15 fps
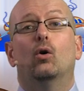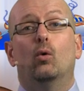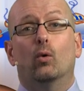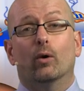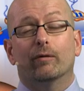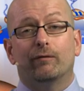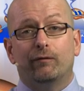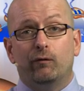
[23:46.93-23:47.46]

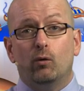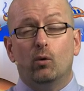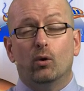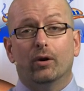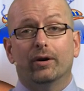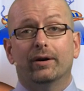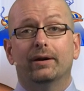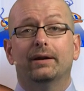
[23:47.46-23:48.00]
or
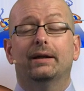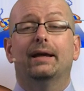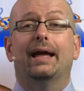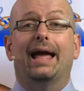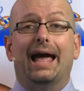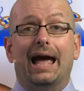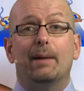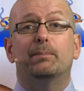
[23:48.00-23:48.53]
4
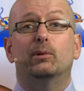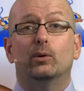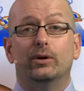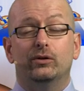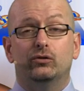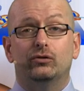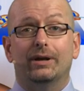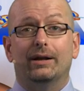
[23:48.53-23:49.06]

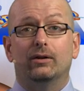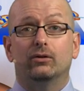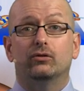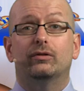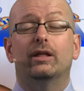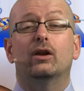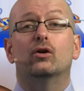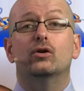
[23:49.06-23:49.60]
haploid cells
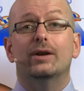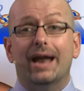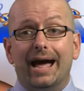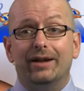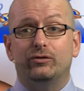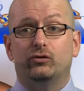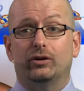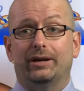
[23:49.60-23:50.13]
that are
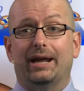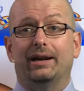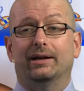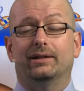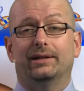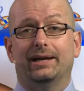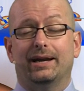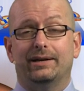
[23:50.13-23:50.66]
not
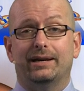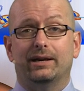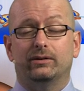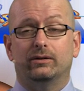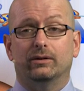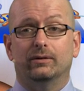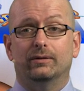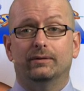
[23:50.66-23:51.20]
genetically
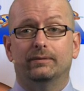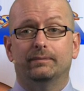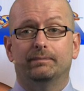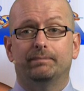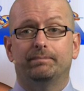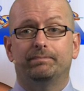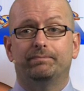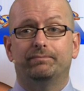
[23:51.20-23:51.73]
identical.
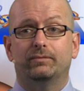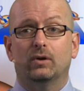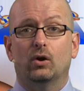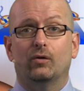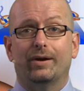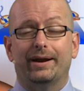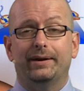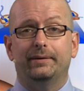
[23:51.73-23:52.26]

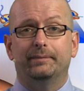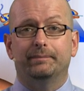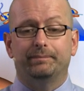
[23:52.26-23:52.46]
All right?